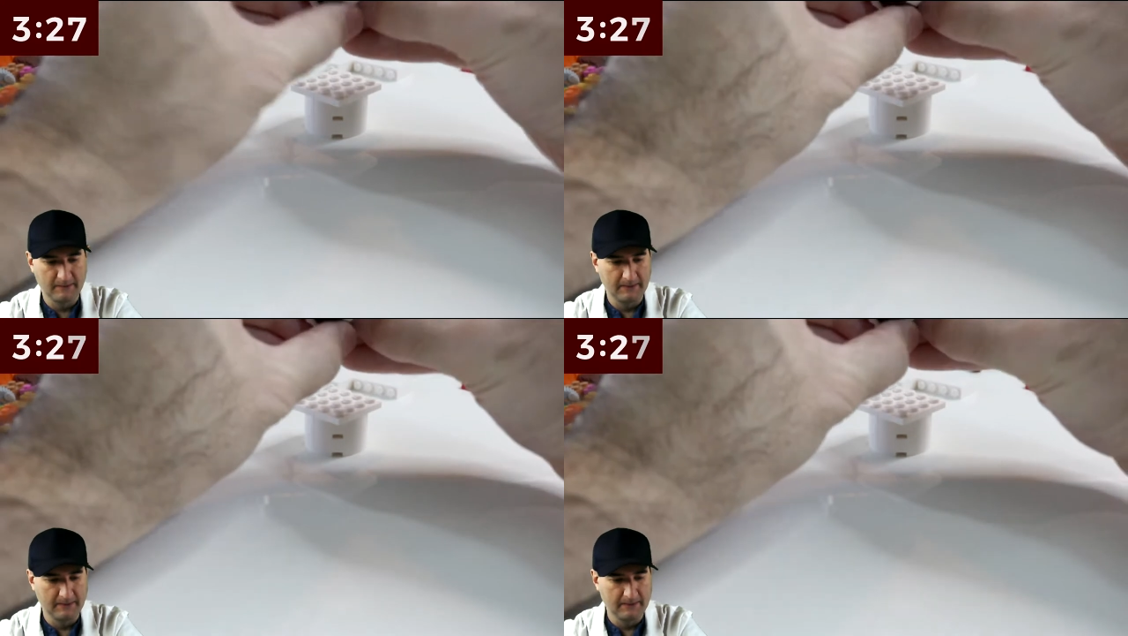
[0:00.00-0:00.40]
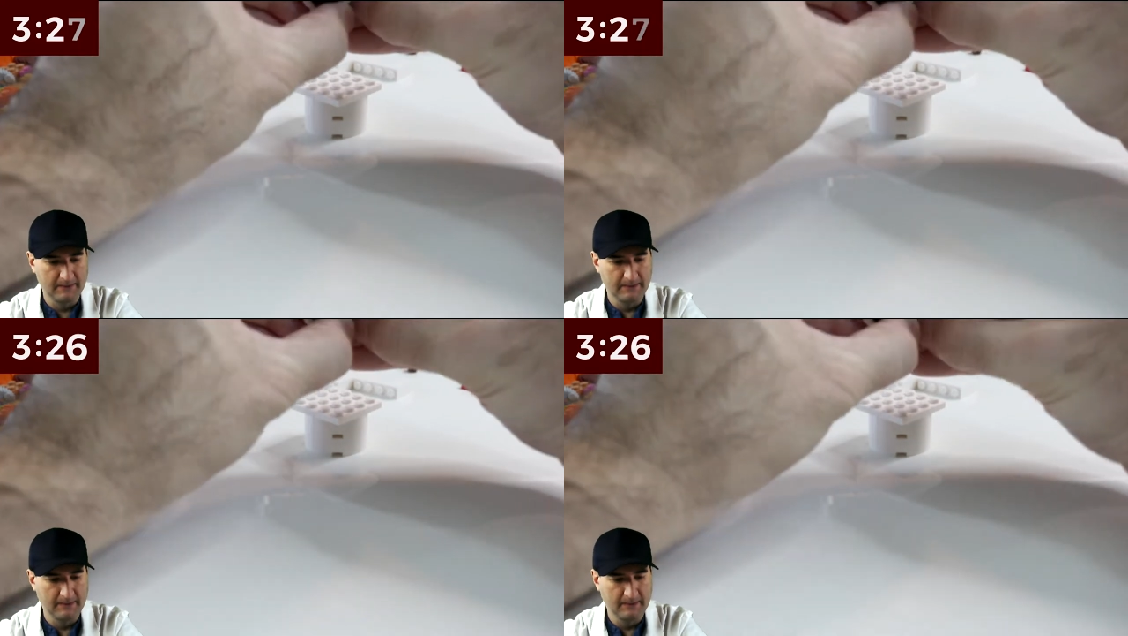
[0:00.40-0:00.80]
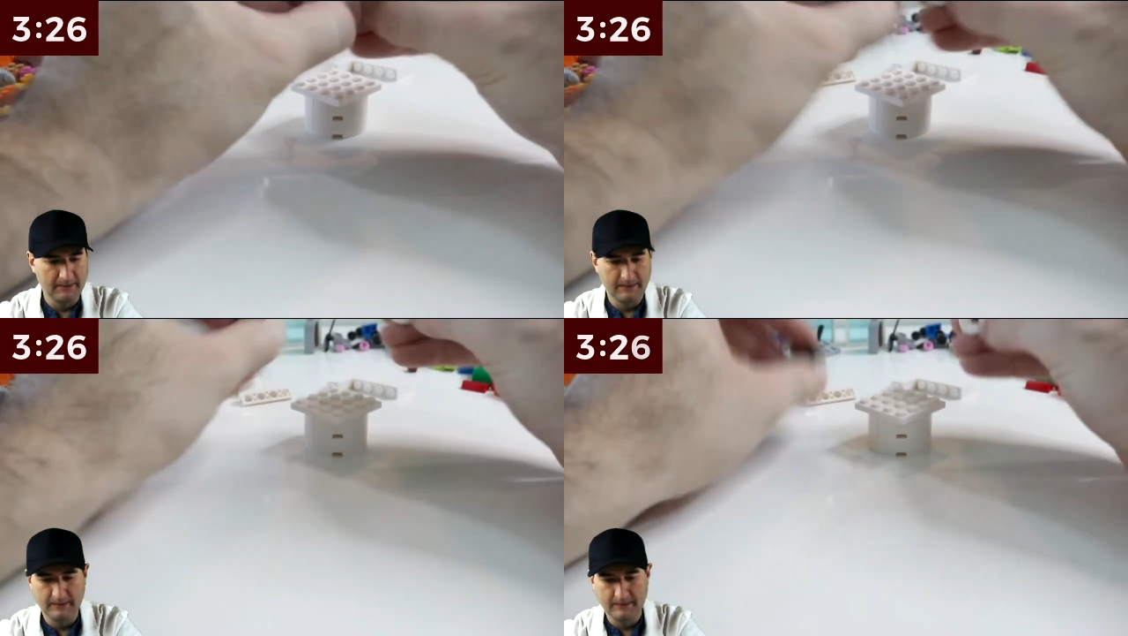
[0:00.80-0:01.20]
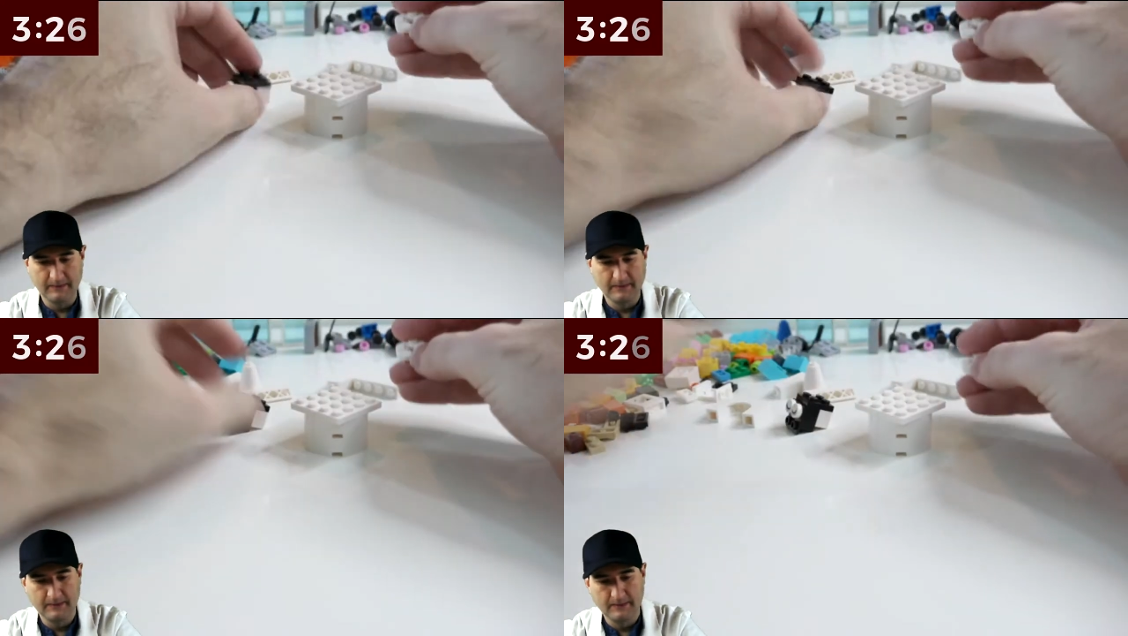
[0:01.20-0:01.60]

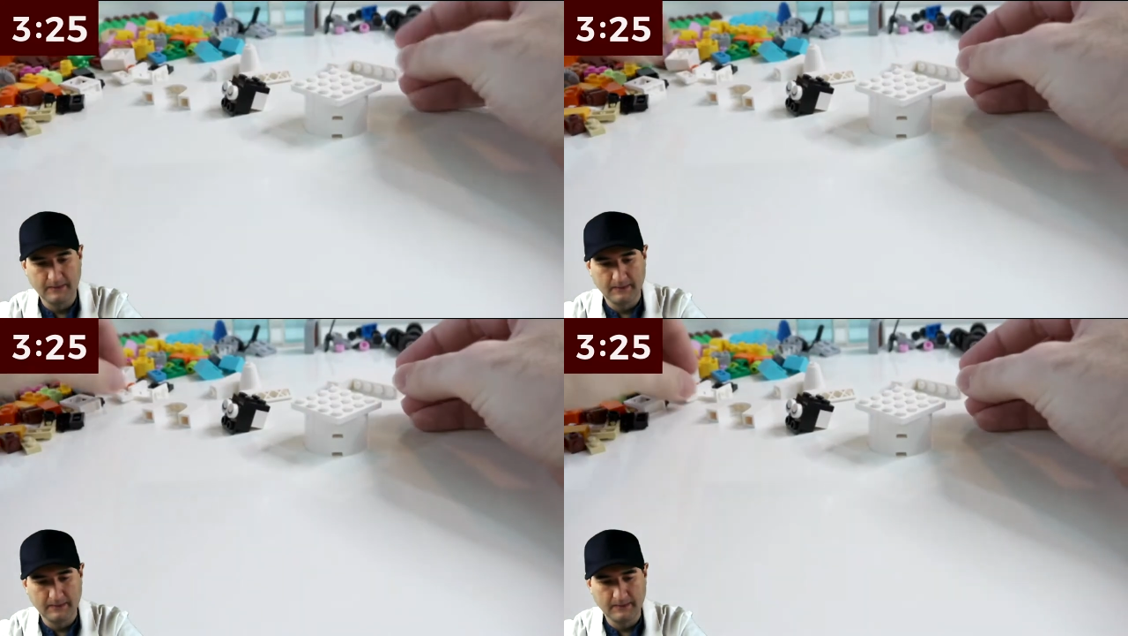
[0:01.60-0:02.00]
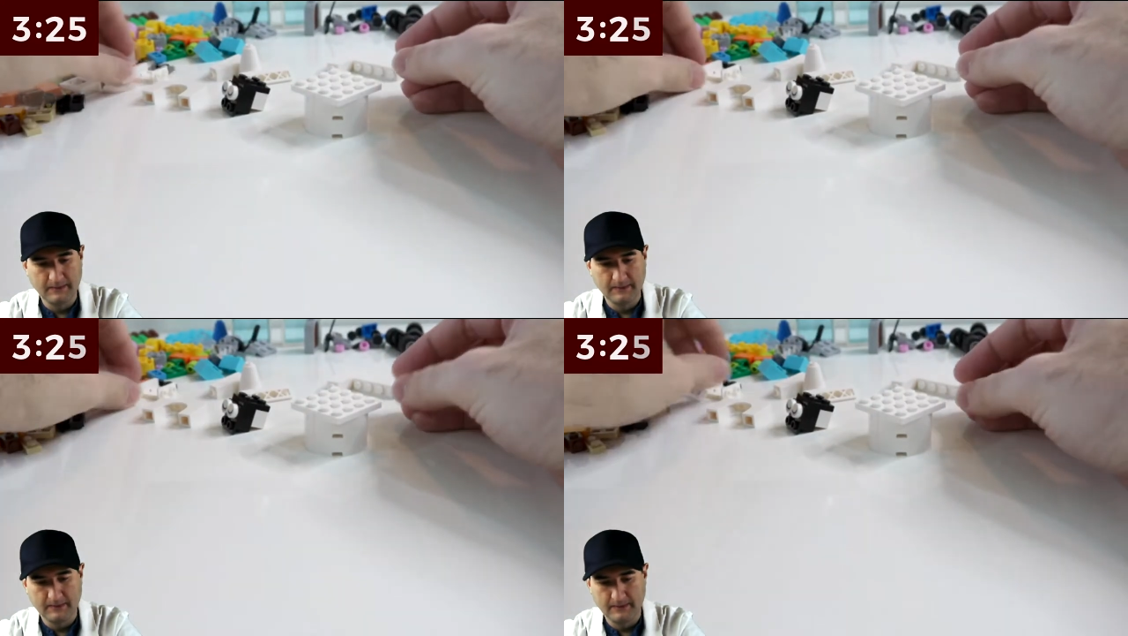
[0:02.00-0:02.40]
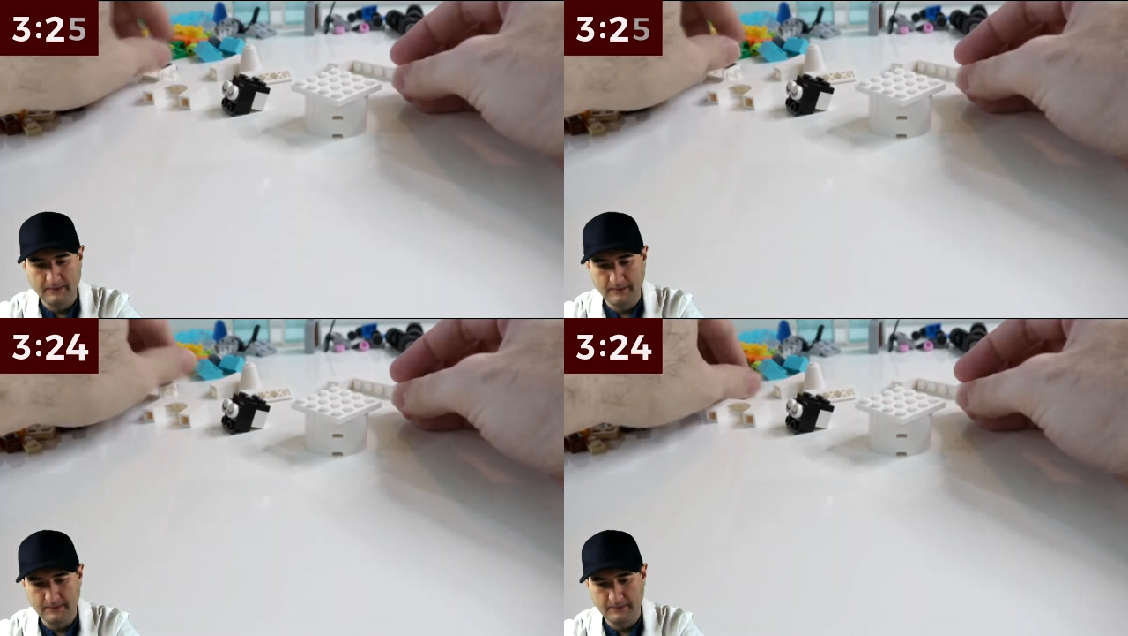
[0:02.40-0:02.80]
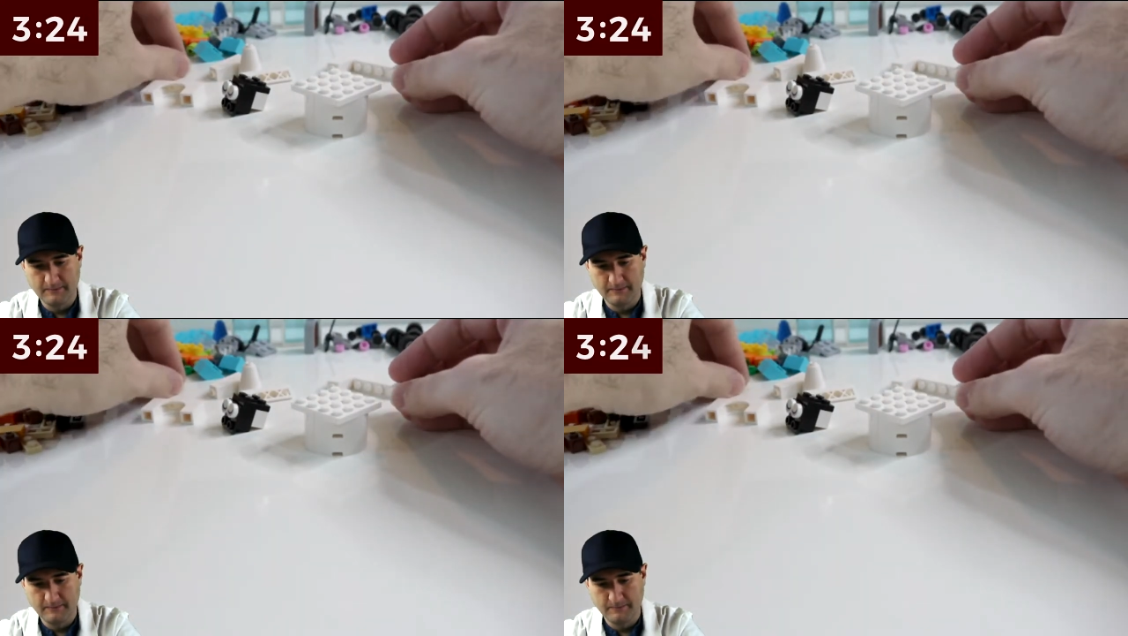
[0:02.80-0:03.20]

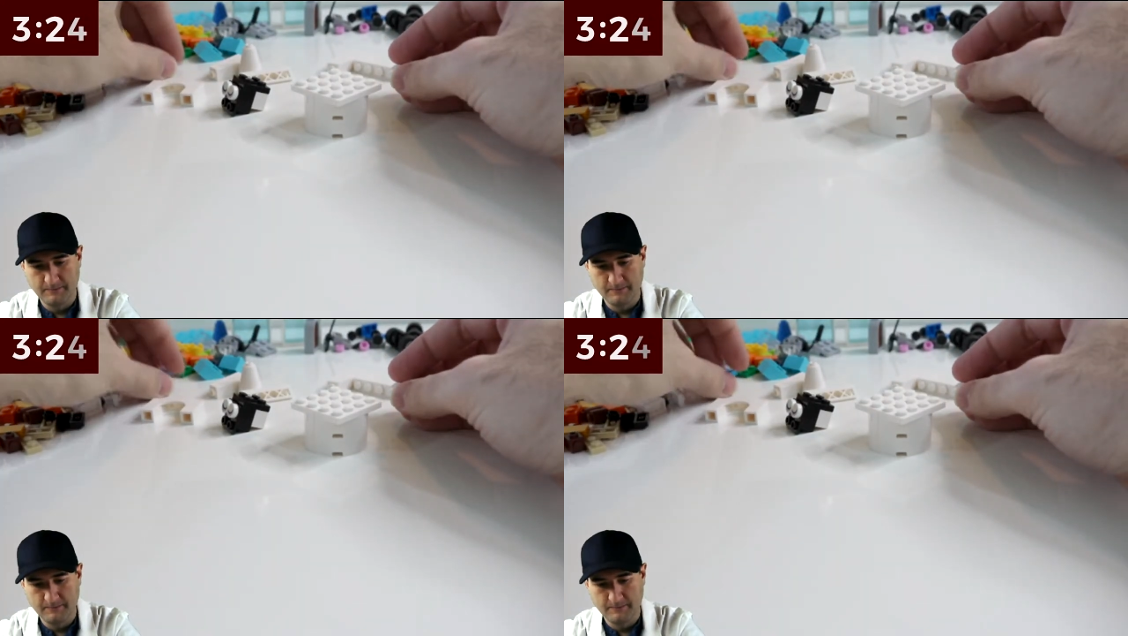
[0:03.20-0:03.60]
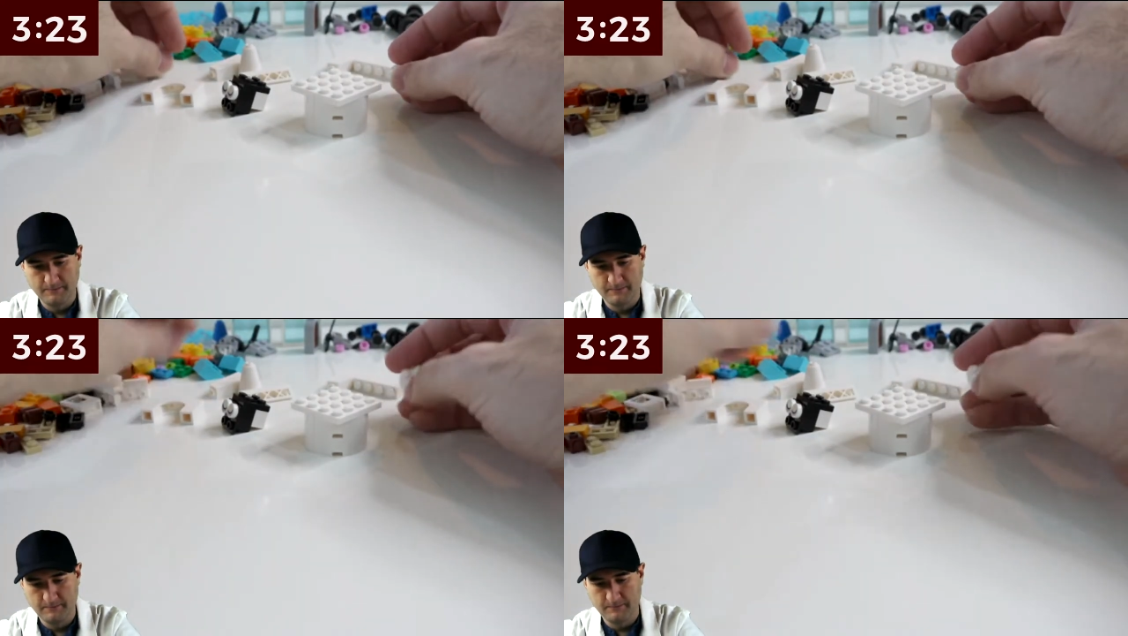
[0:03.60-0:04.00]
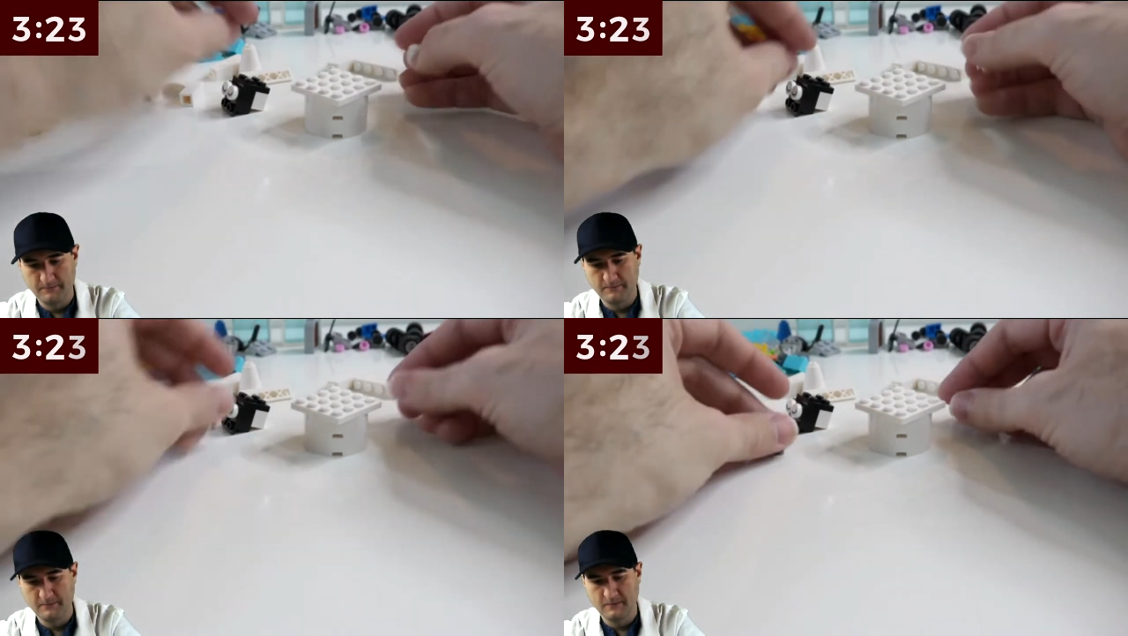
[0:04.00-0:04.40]
No one is speaking in this clip.